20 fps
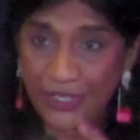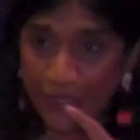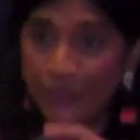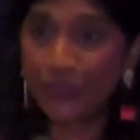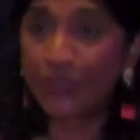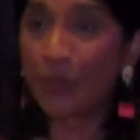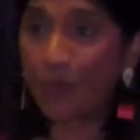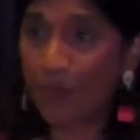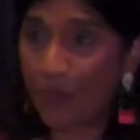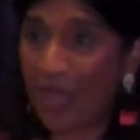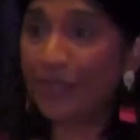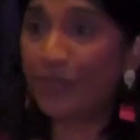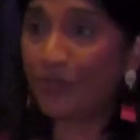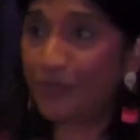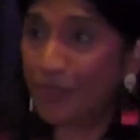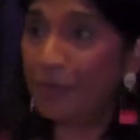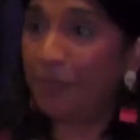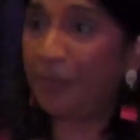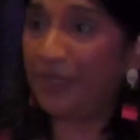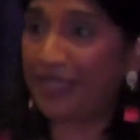So whether
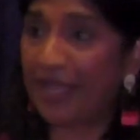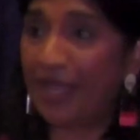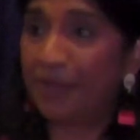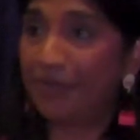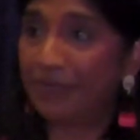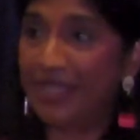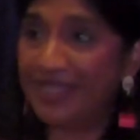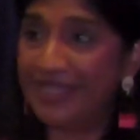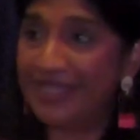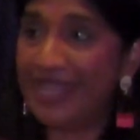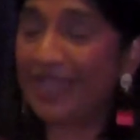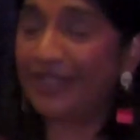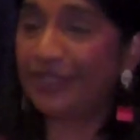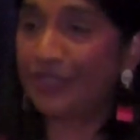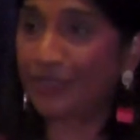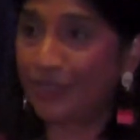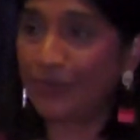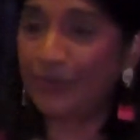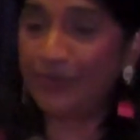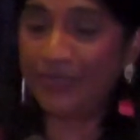you become the
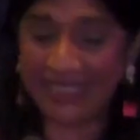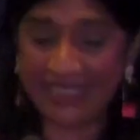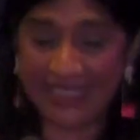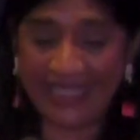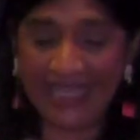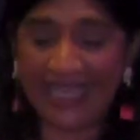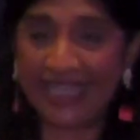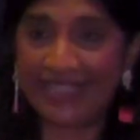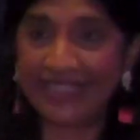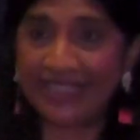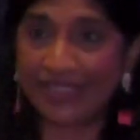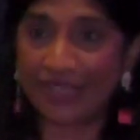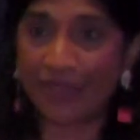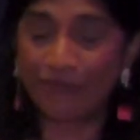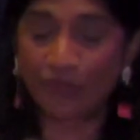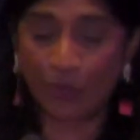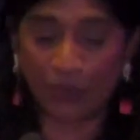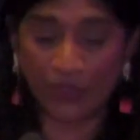next Susie Gantz of the